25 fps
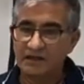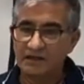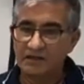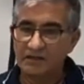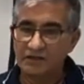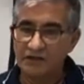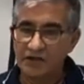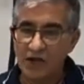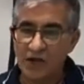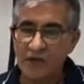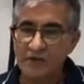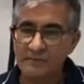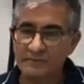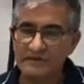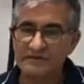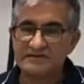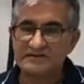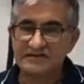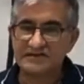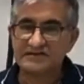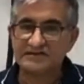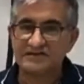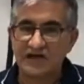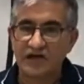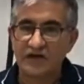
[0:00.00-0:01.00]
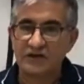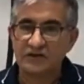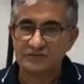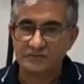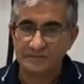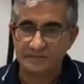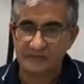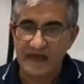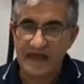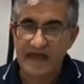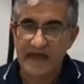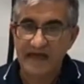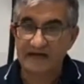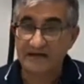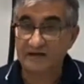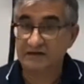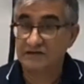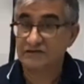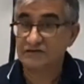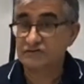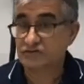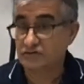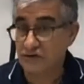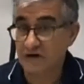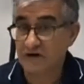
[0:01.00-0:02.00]
No business goes bad
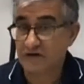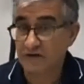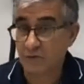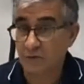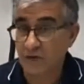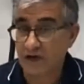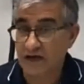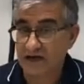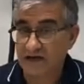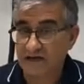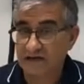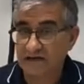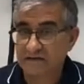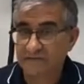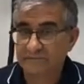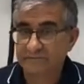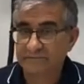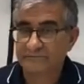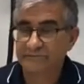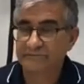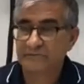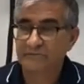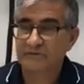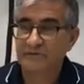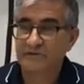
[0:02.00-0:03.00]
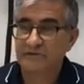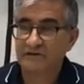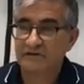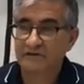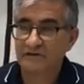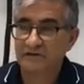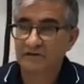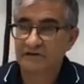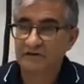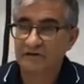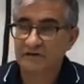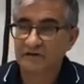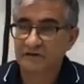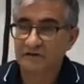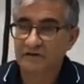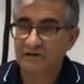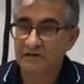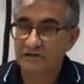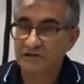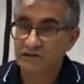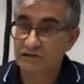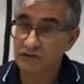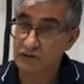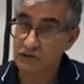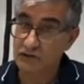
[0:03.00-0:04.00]
straight away.
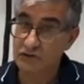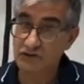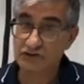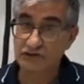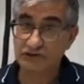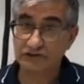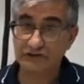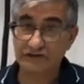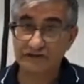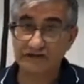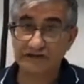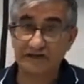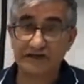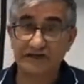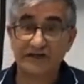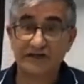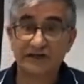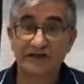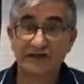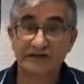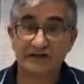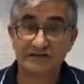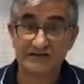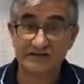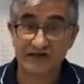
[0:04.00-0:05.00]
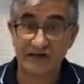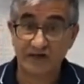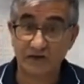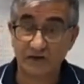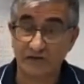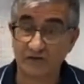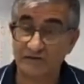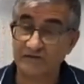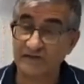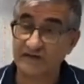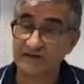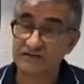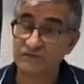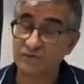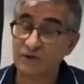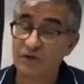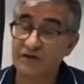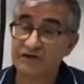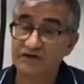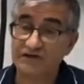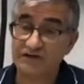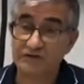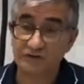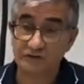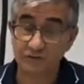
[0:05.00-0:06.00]
You usually can tell. That's why
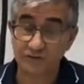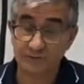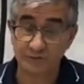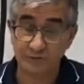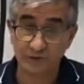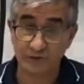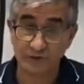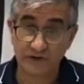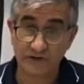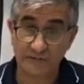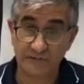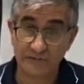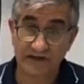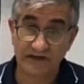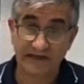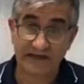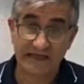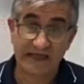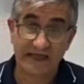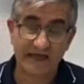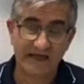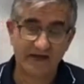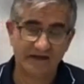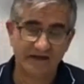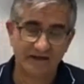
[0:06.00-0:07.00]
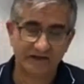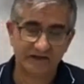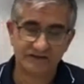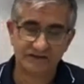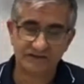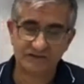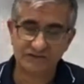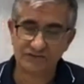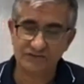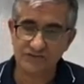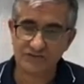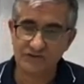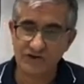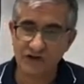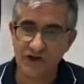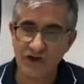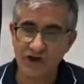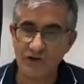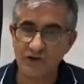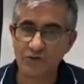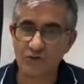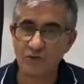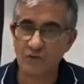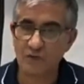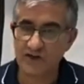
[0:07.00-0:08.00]
you need good bookkeeping and accounting, to
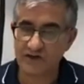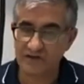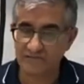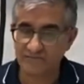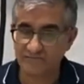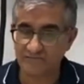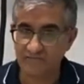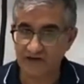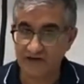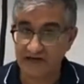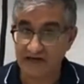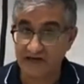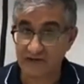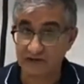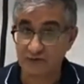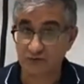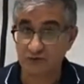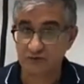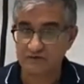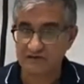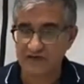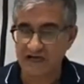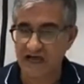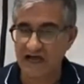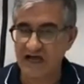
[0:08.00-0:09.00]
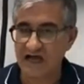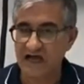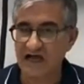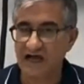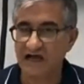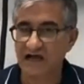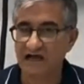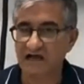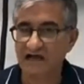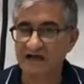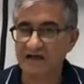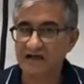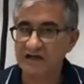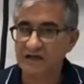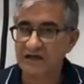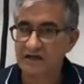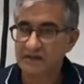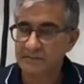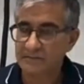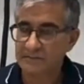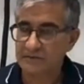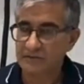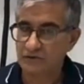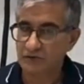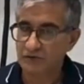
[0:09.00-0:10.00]
know where your financials are,
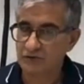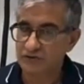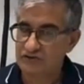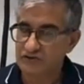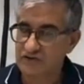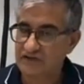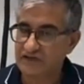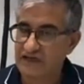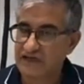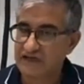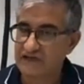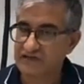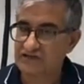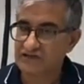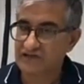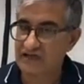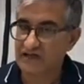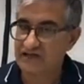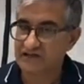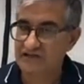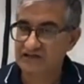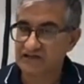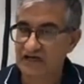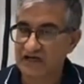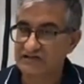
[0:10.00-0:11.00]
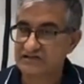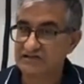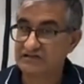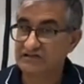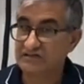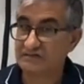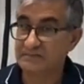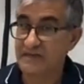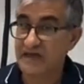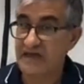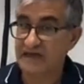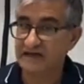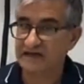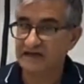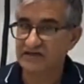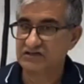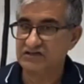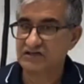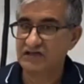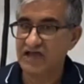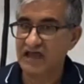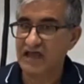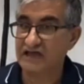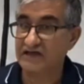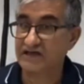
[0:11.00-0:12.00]
because you can adjust and
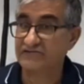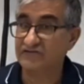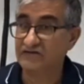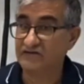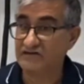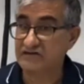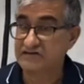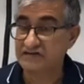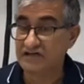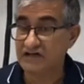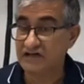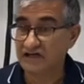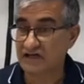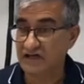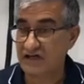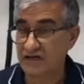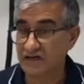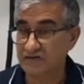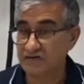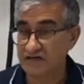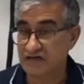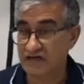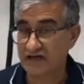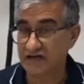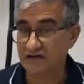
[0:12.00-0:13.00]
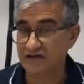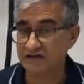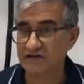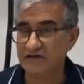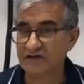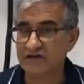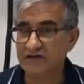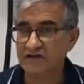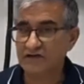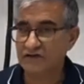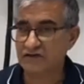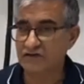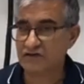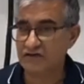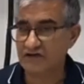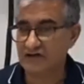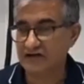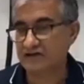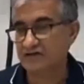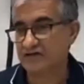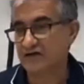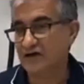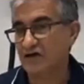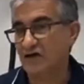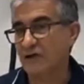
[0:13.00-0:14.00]
manage. And if it is going to go down, you
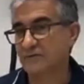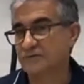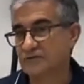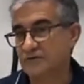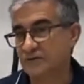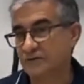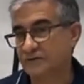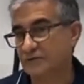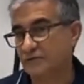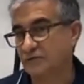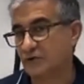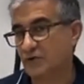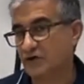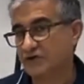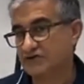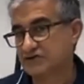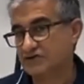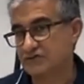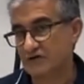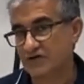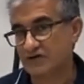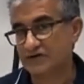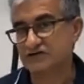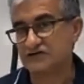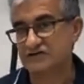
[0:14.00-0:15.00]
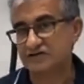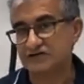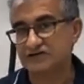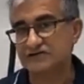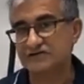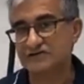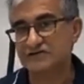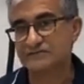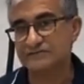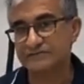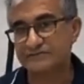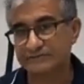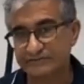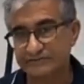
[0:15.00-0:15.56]
then adopt the right structures.